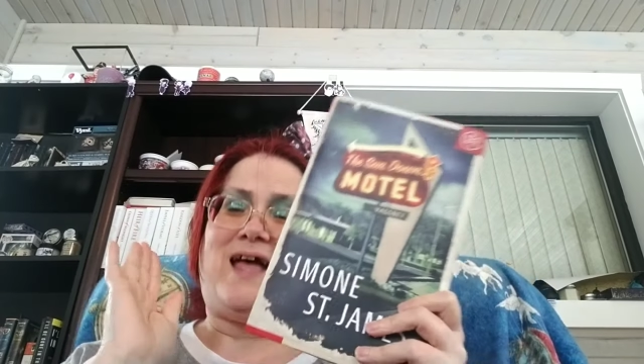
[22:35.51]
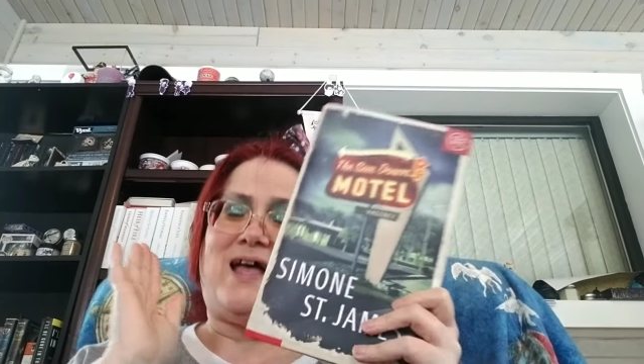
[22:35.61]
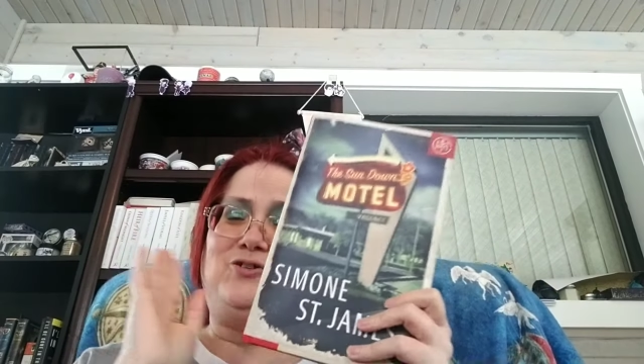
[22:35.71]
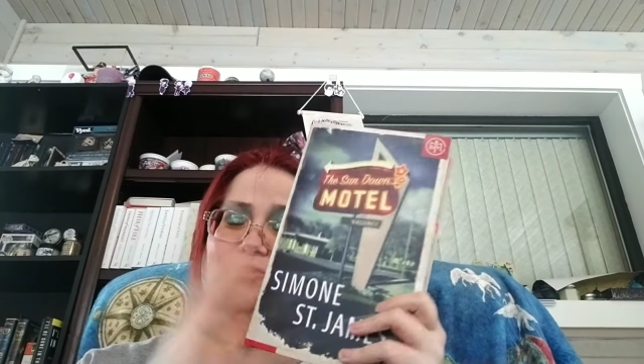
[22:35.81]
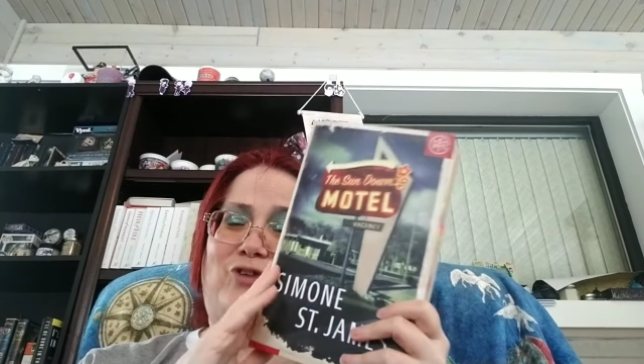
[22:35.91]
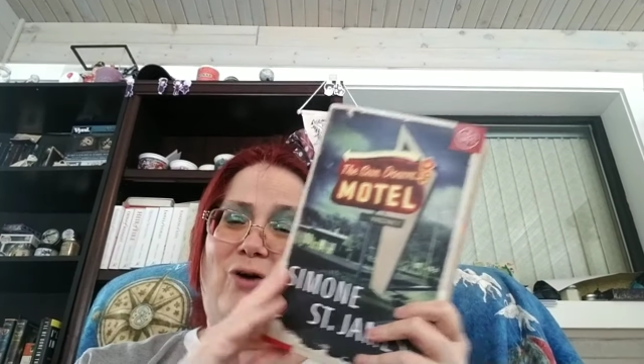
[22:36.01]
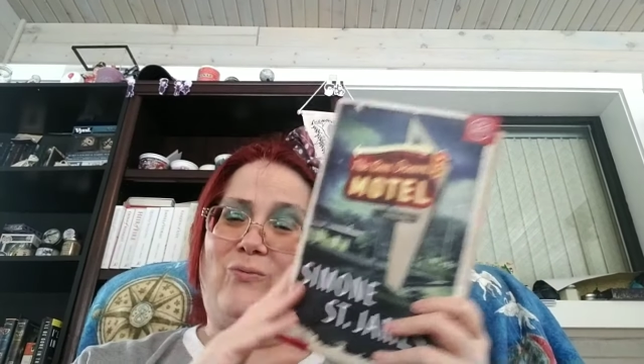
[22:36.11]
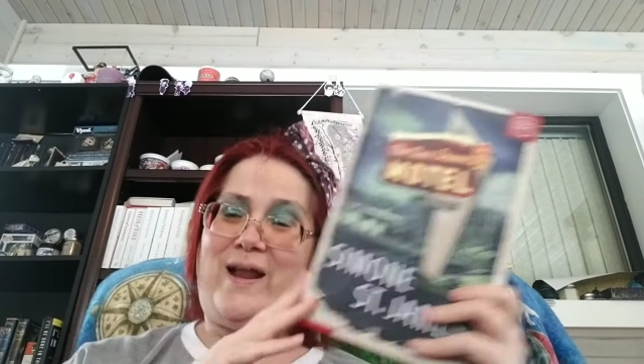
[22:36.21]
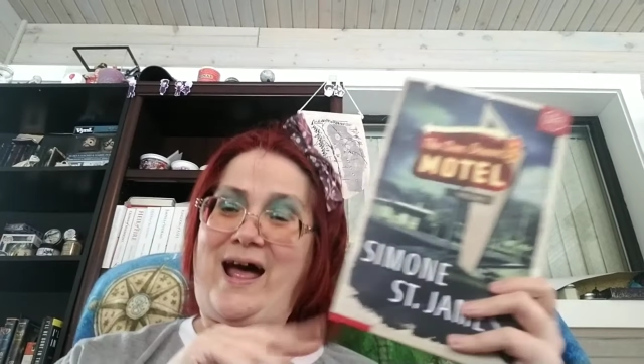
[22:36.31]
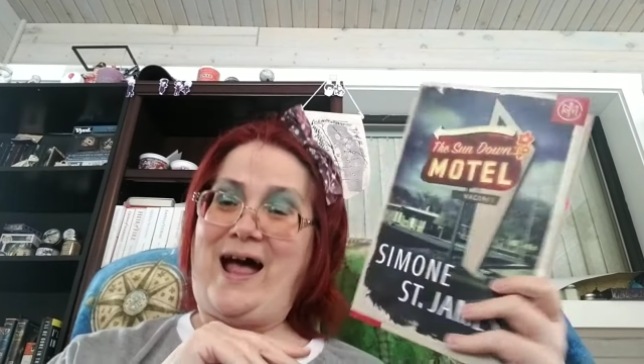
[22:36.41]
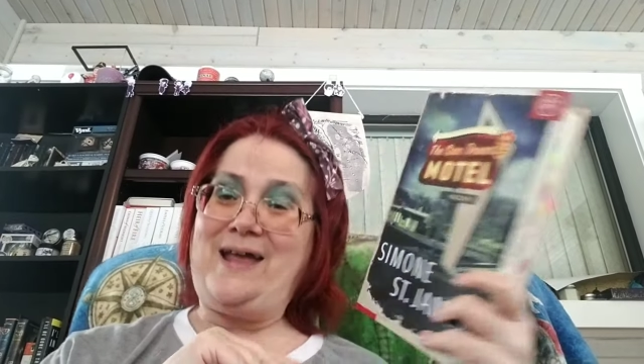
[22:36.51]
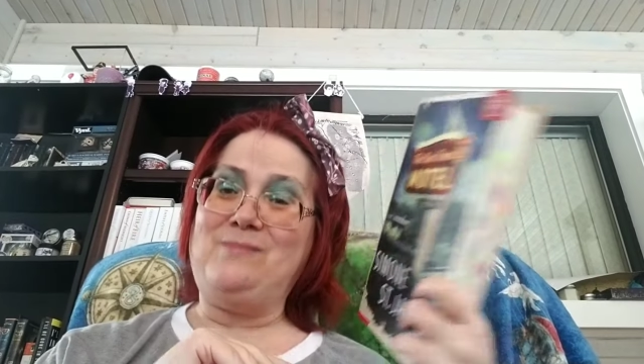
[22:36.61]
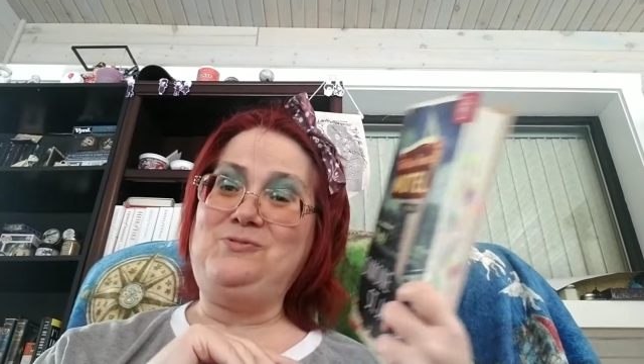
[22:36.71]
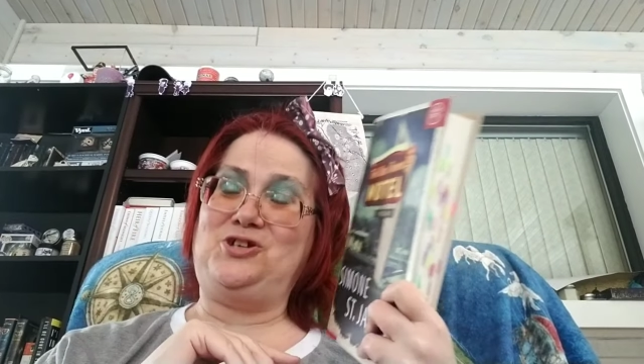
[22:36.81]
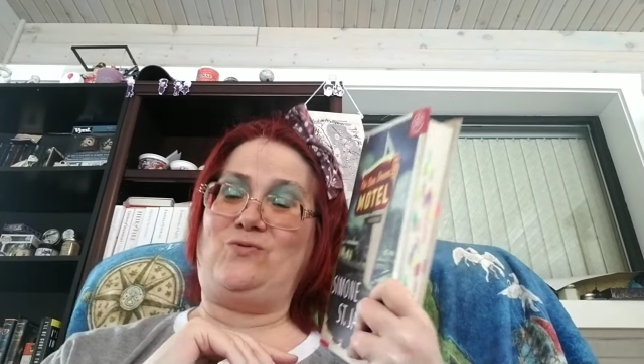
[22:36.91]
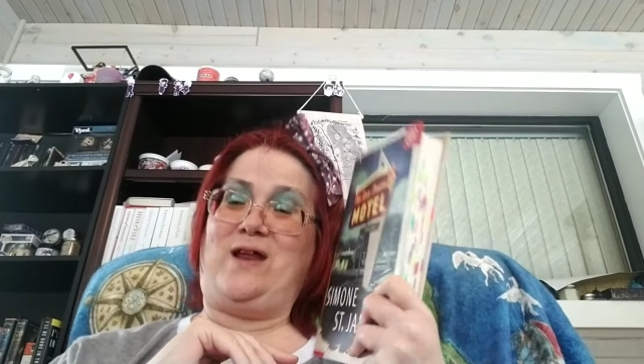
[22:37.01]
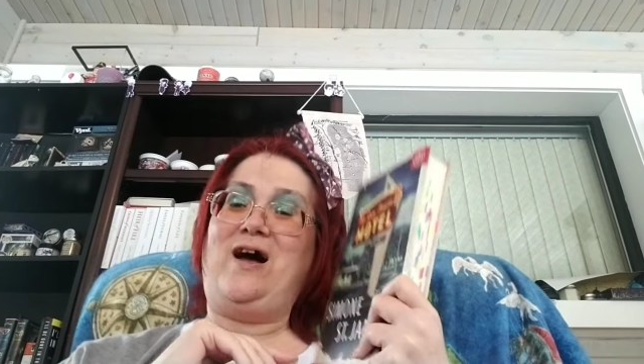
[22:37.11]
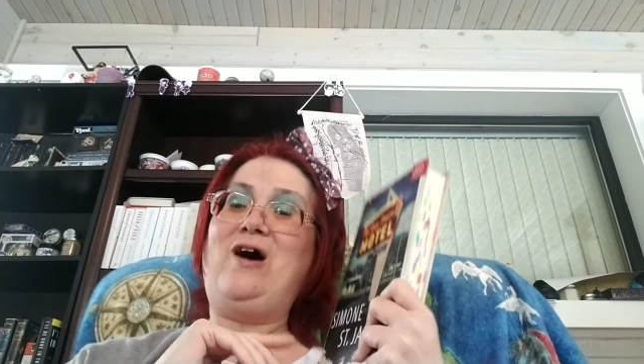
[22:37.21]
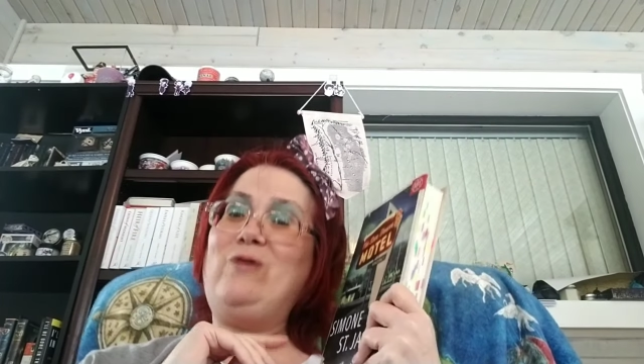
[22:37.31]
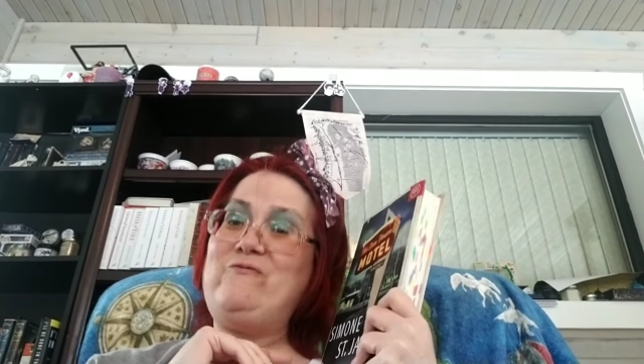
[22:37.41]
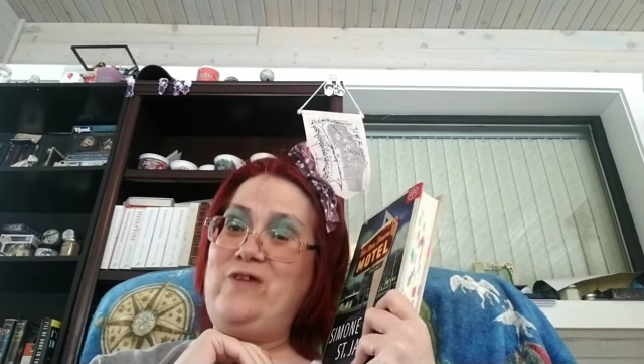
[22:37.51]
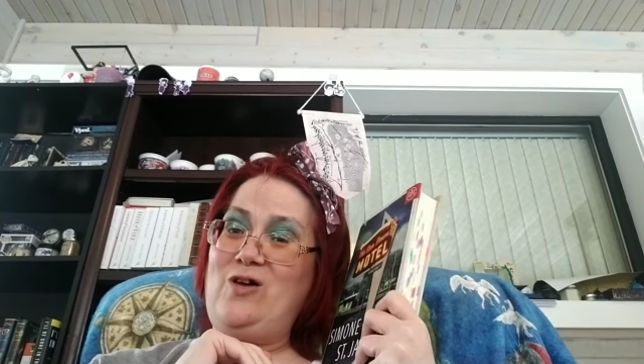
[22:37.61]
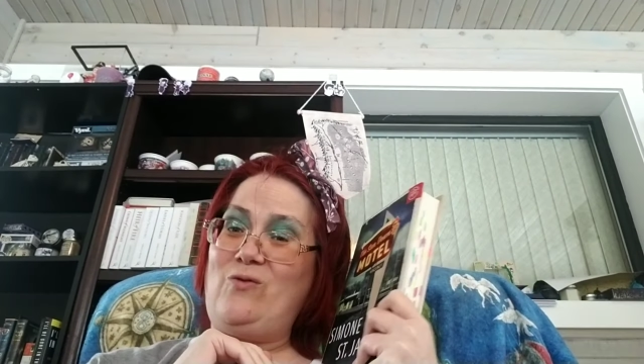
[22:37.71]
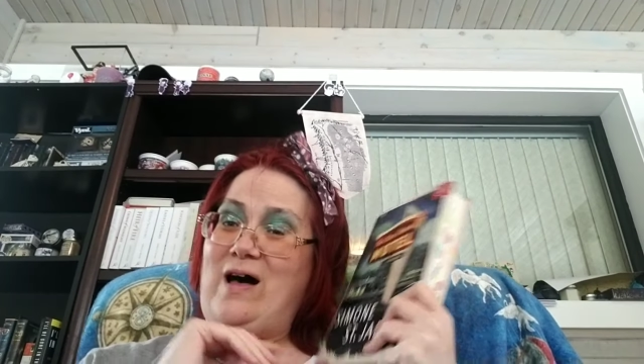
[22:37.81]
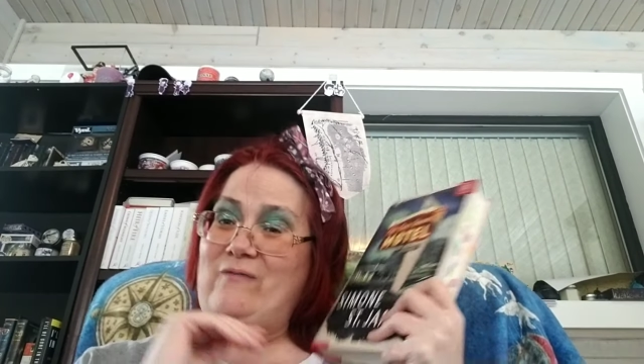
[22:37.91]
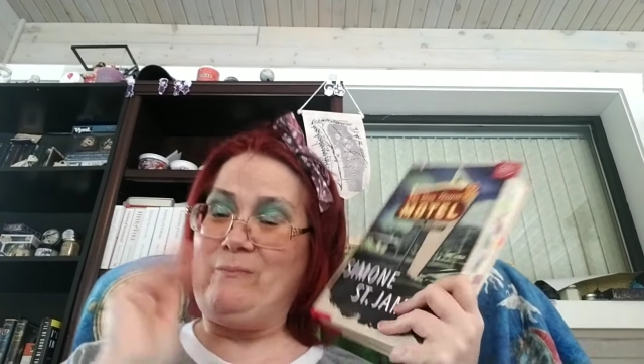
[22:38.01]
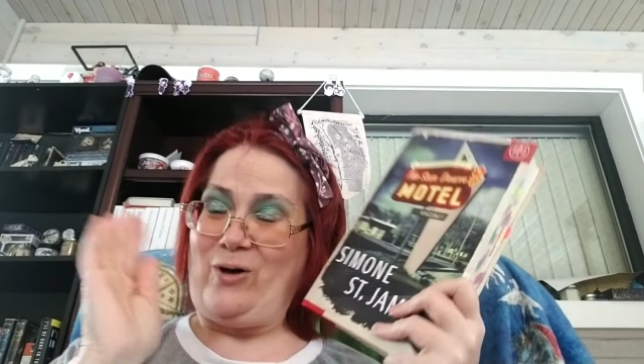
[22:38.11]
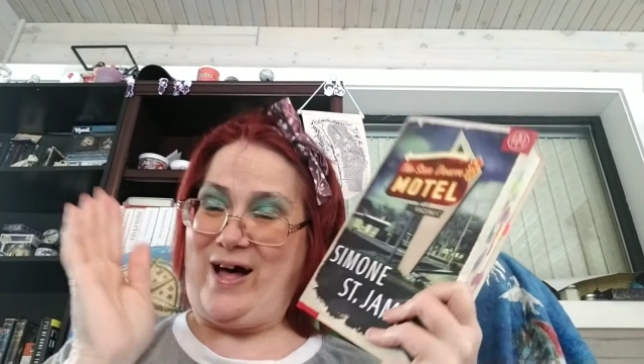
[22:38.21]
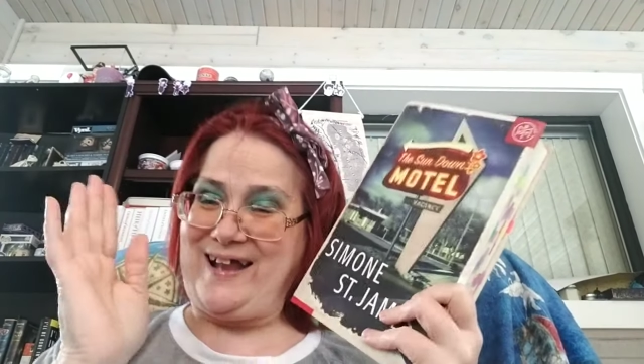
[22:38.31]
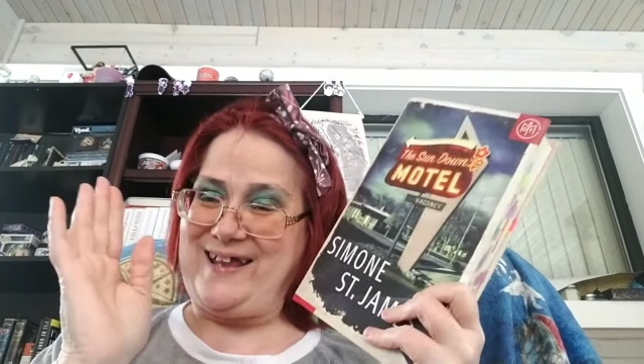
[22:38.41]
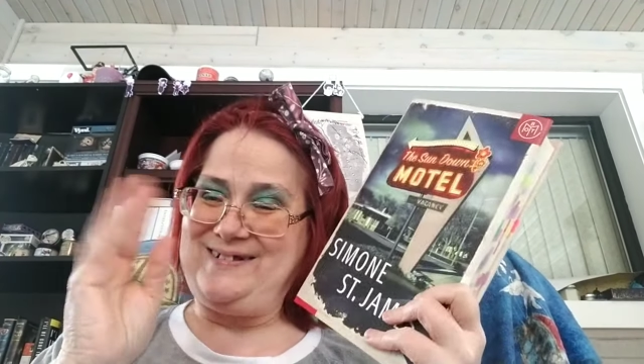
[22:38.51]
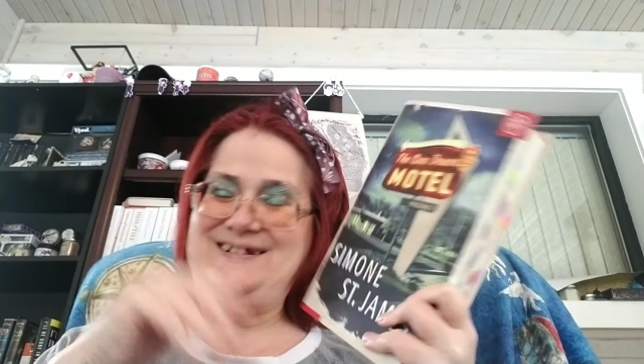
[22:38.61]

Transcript: and you'll know when I am doing a review of a book.